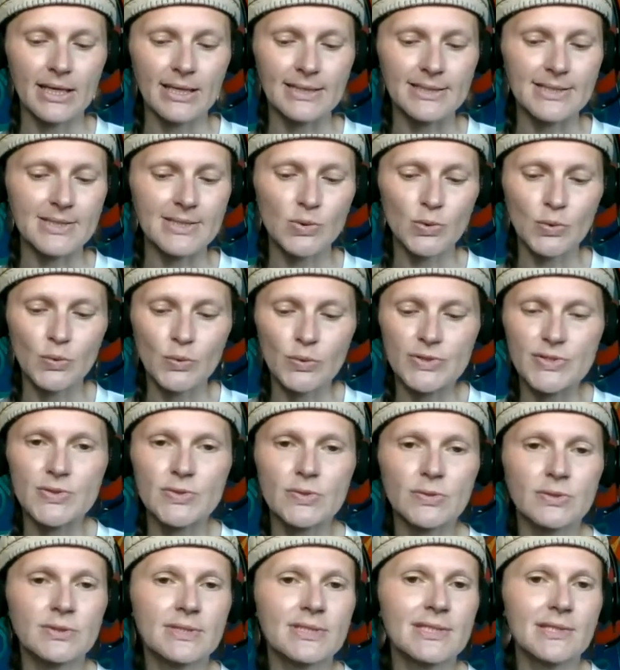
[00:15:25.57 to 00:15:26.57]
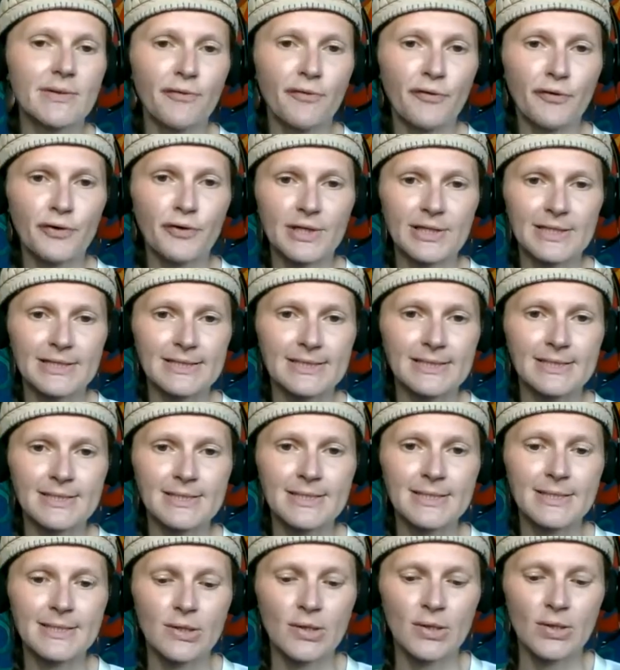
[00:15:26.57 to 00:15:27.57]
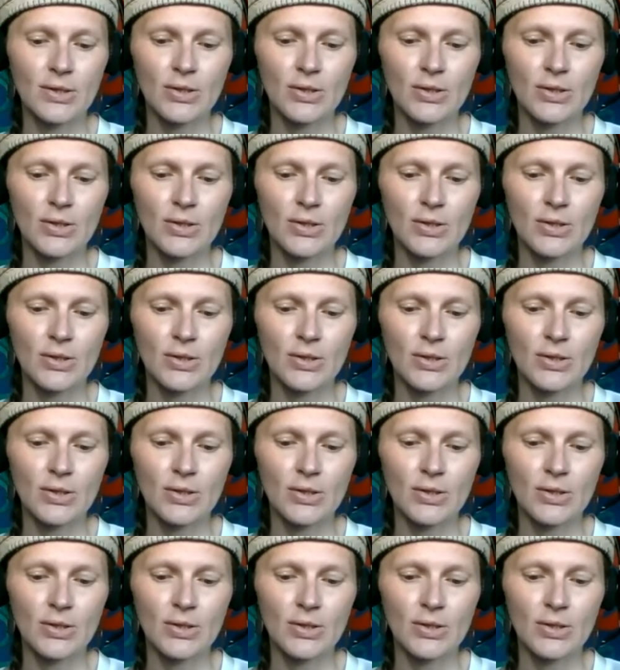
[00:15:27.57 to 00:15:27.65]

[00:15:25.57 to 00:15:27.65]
And so it was not difficult